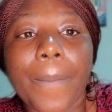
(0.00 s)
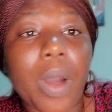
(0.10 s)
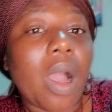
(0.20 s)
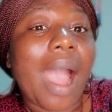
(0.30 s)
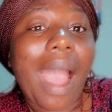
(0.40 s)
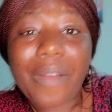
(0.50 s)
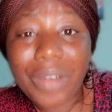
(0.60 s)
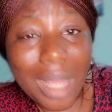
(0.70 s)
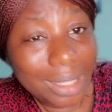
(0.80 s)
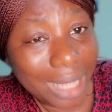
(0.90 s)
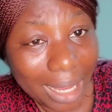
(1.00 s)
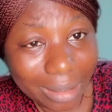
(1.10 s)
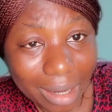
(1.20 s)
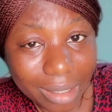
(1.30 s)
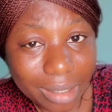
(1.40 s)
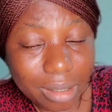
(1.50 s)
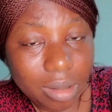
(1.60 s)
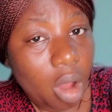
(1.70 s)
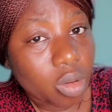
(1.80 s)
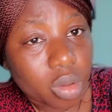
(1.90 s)
But Africantigress
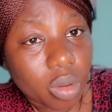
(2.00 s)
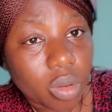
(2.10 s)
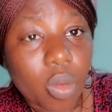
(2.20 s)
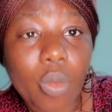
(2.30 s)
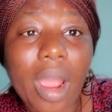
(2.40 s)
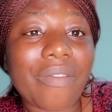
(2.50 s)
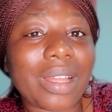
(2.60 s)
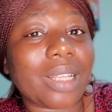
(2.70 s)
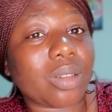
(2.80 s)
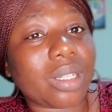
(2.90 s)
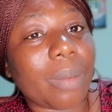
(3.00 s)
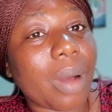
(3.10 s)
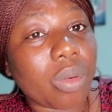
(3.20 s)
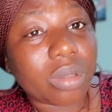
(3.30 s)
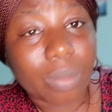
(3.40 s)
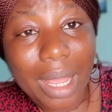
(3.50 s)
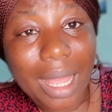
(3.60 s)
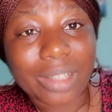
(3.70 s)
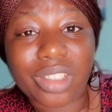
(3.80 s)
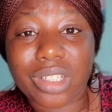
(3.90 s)
also, wherever they're talking about wode
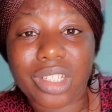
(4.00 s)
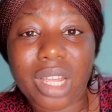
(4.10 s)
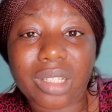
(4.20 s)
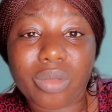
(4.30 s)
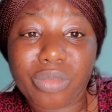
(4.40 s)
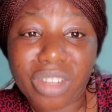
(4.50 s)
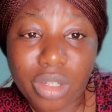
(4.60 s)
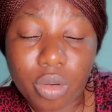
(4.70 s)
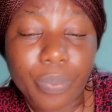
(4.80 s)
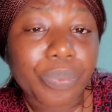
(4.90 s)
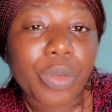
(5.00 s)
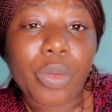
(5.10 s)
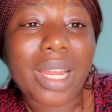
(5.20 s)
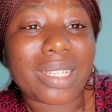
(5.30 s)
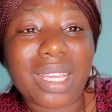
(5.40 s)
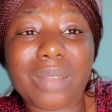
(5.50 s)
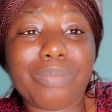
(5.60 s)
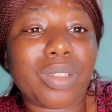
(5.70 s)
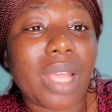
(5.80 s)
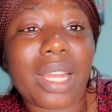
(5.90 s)
Maya, she shares the video. Where they're
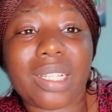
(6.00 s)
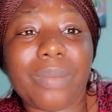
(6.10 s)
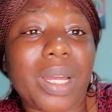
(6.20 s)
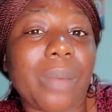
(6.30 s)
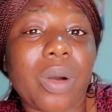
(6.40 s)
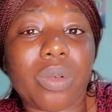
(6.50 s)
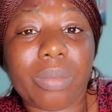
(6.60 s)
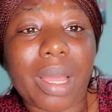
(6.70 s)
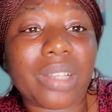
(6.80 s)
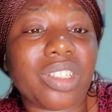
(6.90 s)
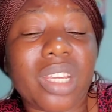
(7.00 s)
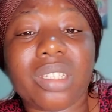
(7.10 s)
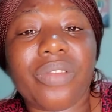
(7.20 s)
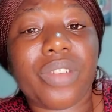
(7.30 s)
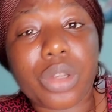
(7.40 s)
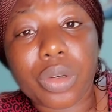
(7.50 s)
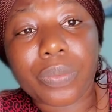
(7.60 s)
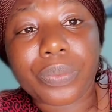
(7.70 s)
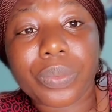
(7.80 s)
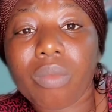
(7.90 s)
saying anything bad about wode Maya, she shares the
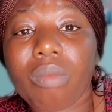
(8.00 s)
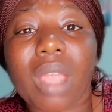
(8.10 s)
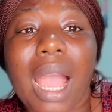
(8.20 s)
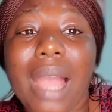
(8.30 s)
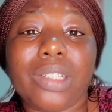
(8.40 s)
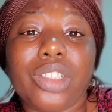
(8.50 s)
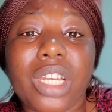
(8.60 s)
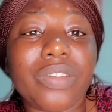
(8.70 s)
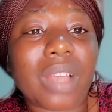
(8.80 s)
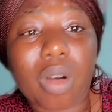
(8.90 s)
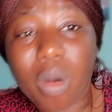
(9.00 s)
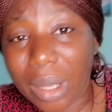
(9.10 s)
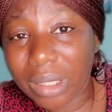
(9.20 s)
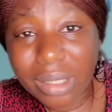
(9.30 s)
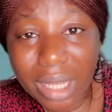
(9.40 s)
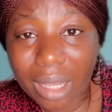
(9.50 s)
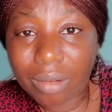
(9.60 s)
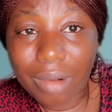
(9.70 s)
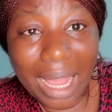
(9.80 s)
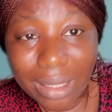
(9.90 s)
video and she leaves her comment there,
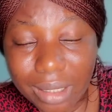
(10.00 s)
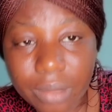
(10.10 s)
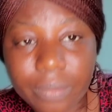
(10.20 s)
right?